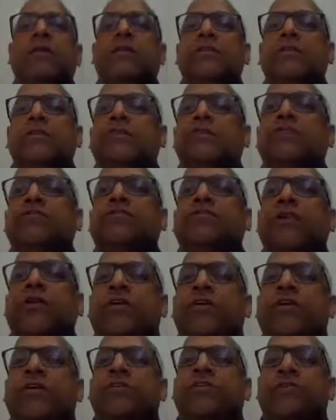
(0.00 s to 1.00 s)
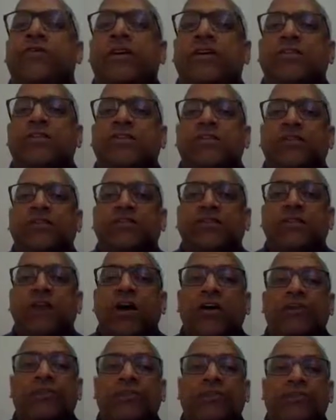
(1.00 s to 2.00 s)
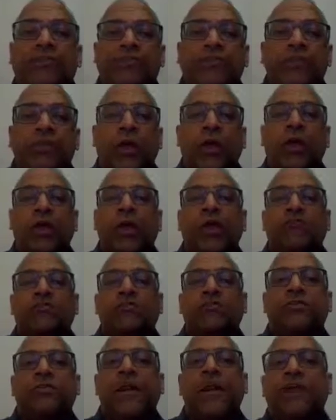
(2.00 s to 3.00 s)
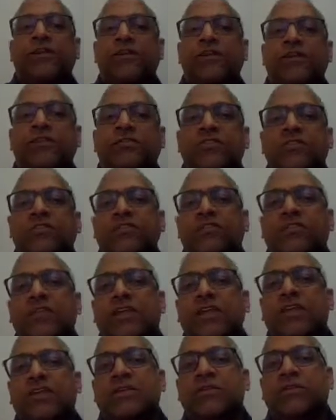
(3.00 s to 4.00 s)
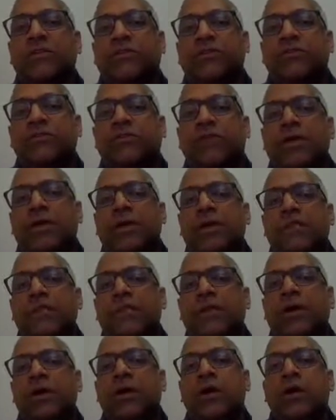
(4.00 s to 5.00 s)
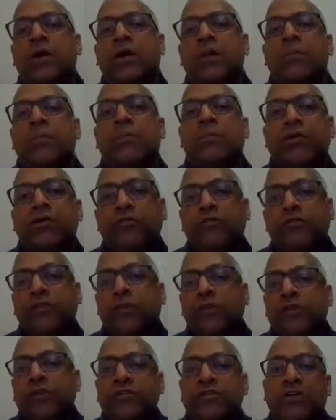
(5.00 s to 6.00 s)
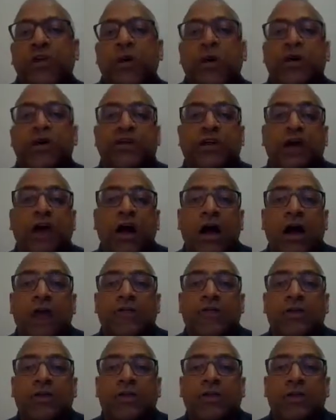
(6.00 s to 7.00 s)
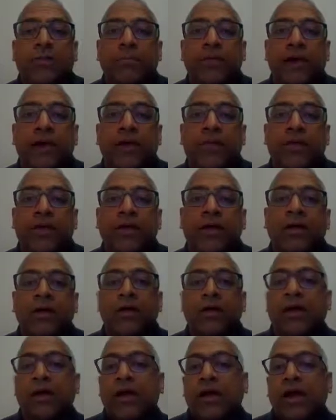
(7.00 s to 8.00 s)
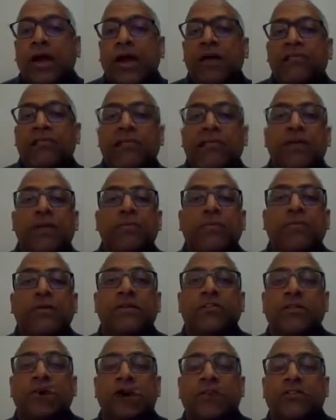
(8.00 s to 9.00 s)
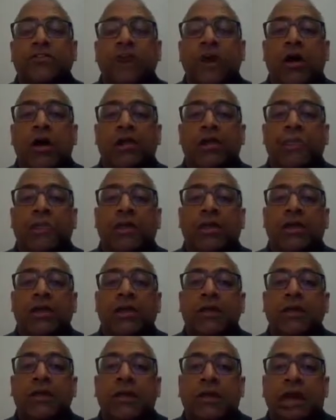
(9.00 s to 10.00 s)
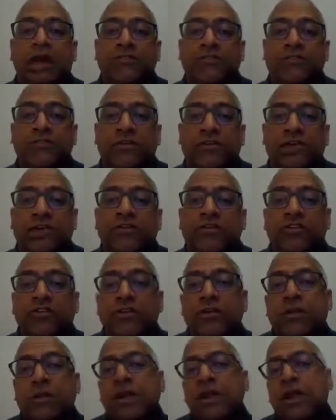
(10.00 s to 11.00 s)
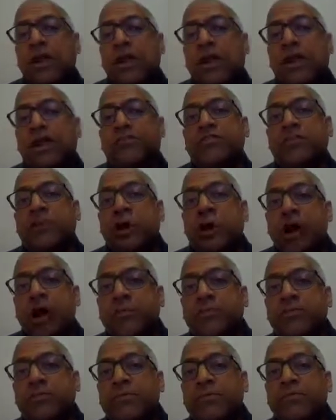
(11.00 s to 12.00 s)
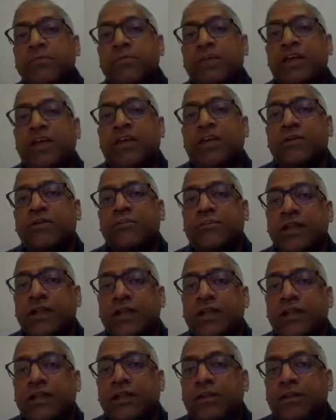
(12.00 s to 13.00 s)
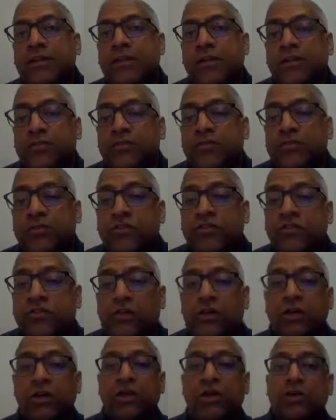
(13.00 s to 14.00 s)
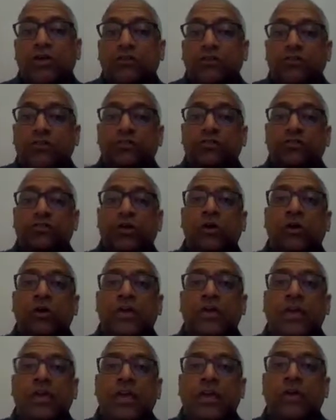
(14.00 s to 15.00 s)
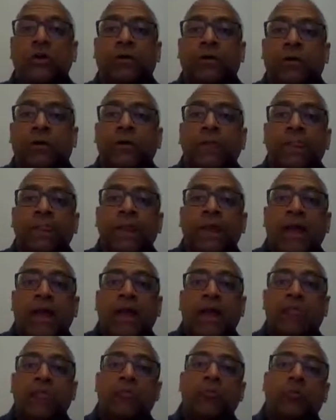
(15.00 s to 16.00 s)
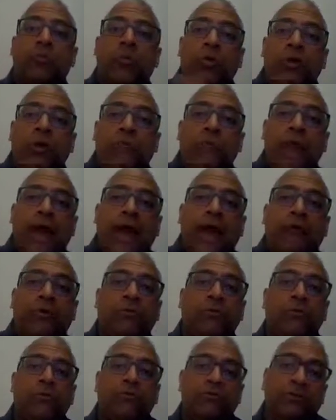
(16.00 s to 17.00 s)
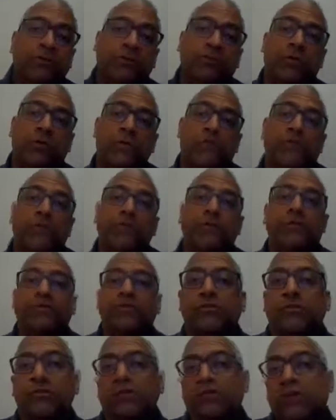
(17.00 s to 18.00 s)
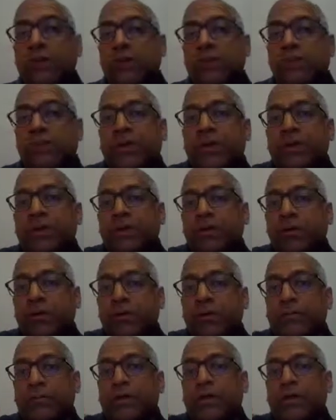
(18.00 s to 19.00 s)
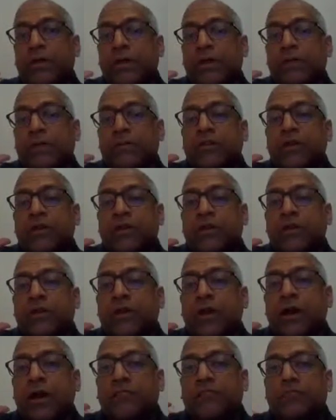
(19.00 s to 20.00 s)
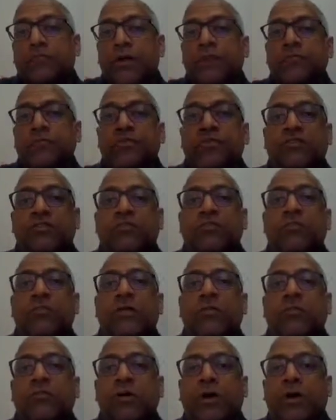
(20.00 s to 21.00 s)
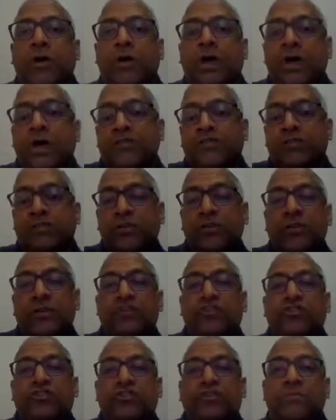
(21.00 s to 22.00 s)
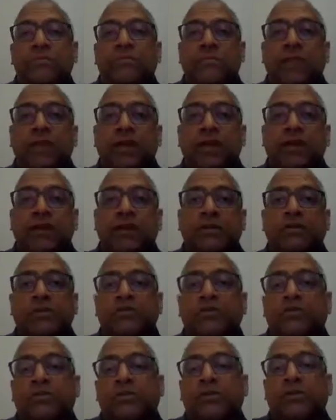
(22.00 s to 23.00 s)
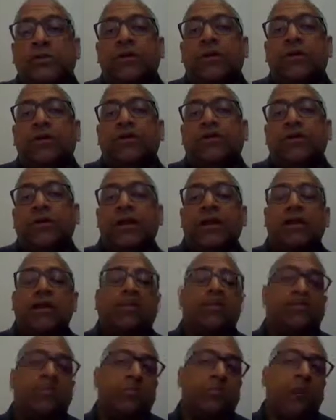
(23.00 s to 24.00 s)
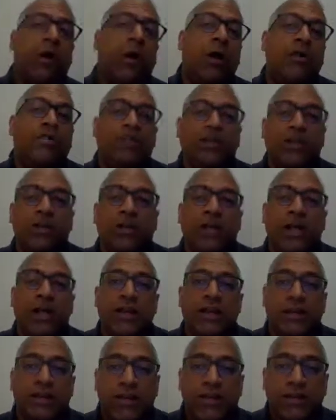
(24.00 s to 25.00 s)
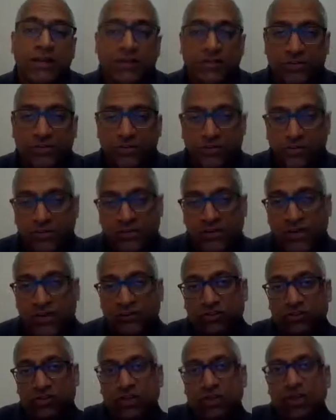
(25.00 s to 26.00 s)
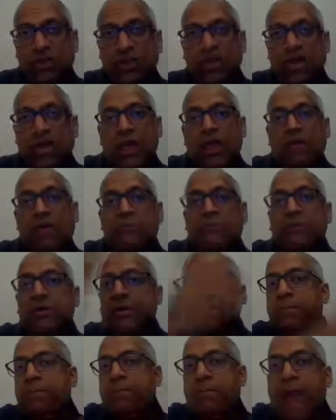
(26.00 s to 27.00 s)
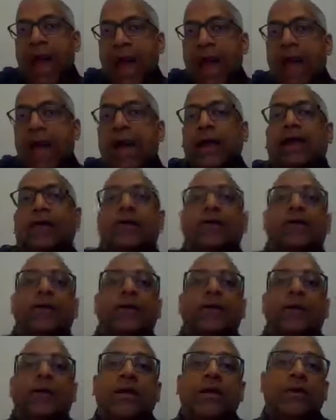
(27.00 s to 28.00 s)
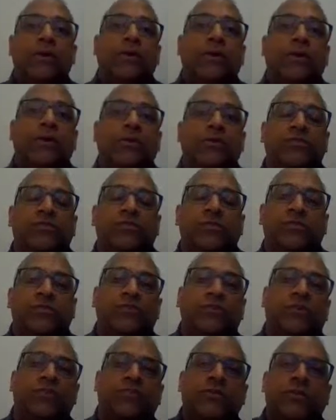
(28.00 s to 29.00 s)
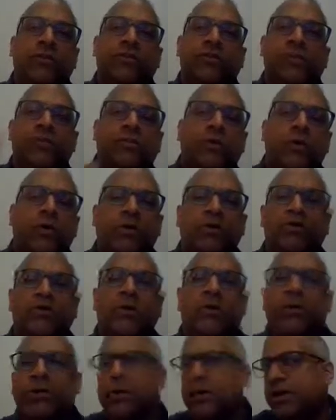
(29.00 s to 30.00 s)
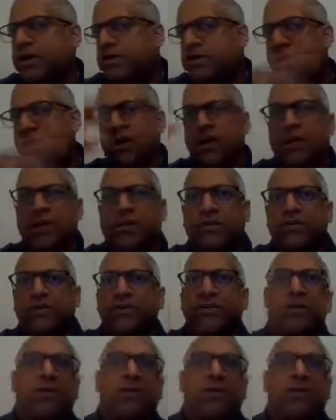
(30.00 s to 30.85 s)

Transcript: these very traits yourself. Okay, so that takes us to the end of book 3. Book 4 is called the Kaivalya-pada. Kaivalya means autonomy, isolation. It's a common mistake in reading the Yoga Sutra to start here and then work backwards. And then what people is they bring their assumptions about what isolation means, right? It's often a kind of negative association, and then read it back in the Yoga Sutra as though the point of yoga is to kind of